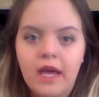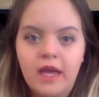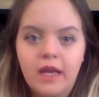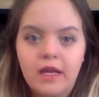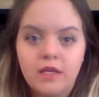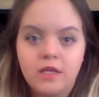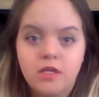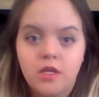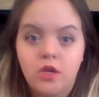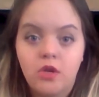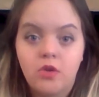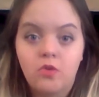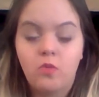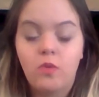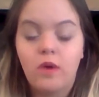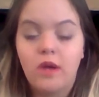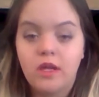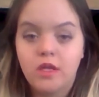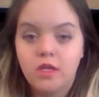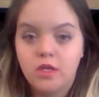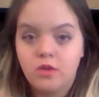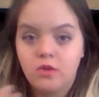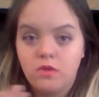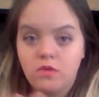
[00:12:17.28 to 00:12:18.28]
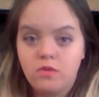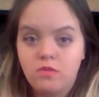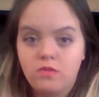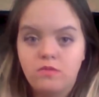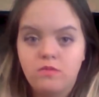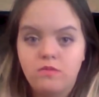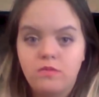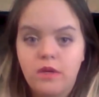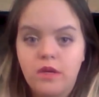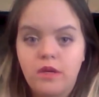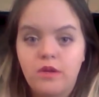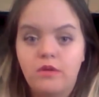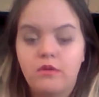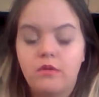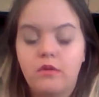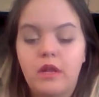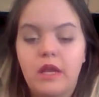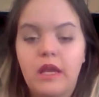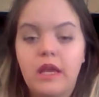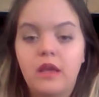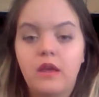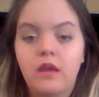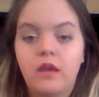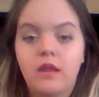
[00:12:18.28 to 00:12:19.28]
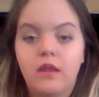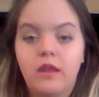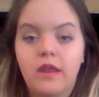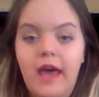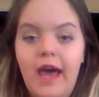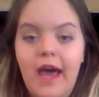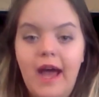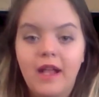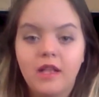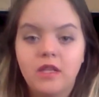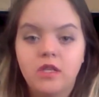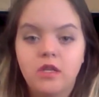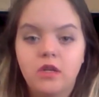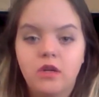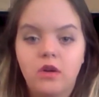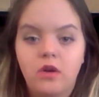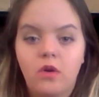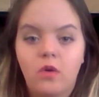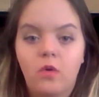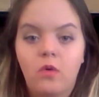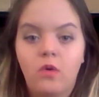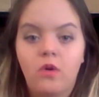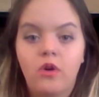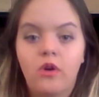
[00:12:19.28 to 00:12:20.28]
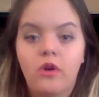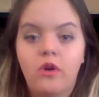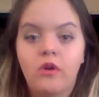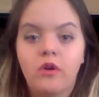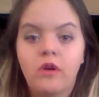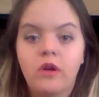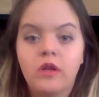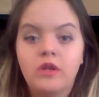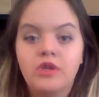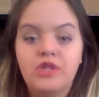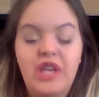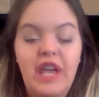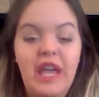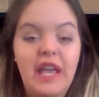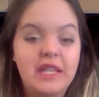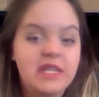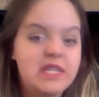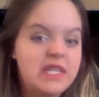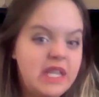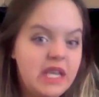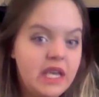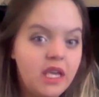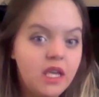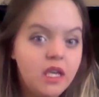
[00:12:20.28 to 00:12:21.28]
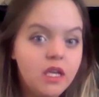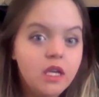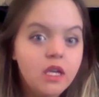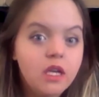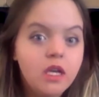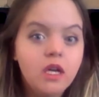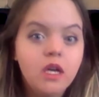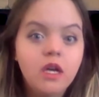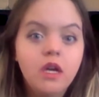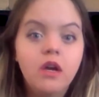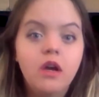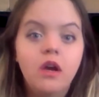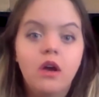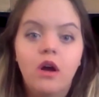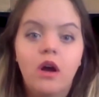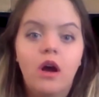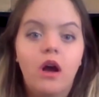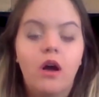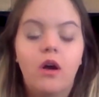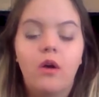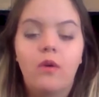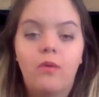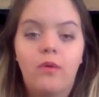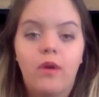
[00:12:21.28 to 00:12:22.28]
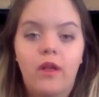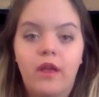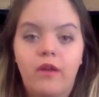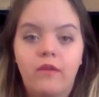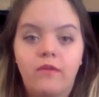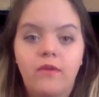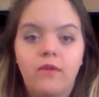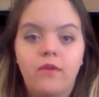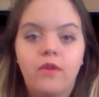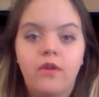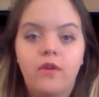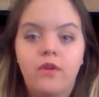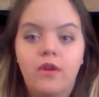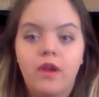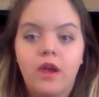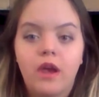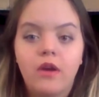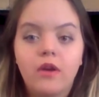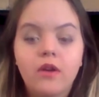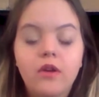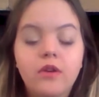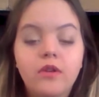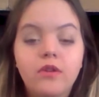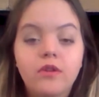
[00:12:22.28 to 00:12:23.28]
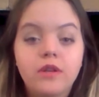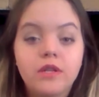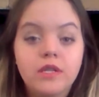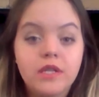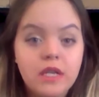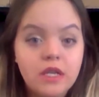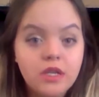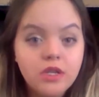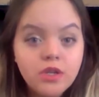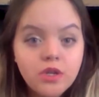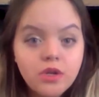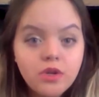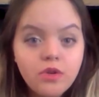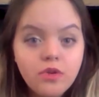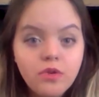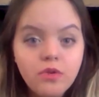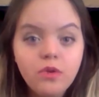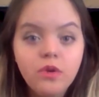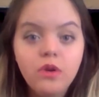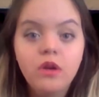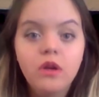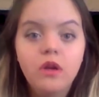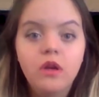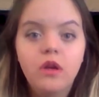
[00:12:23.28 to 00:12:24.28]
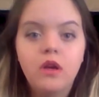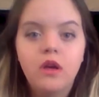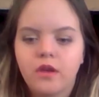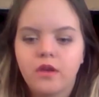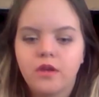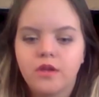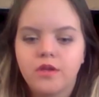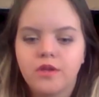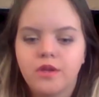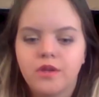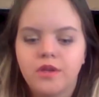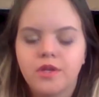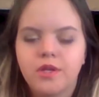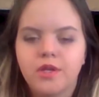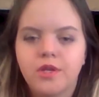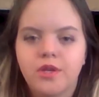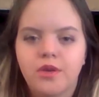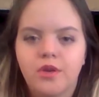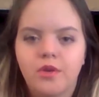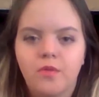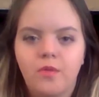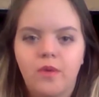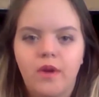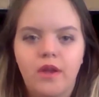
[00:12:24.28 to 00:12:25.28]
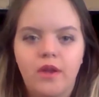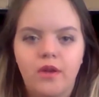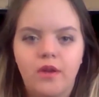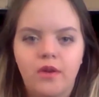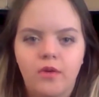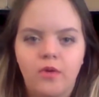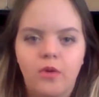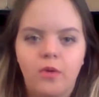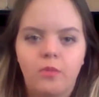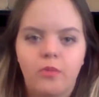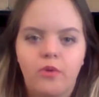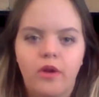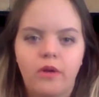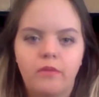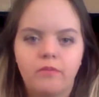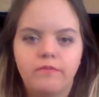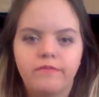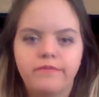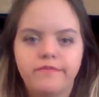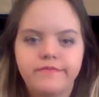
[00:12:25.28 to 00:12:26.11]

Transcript: is a good way to interlink that, or dancing, whatever your character is into. So this is a good way to incorporate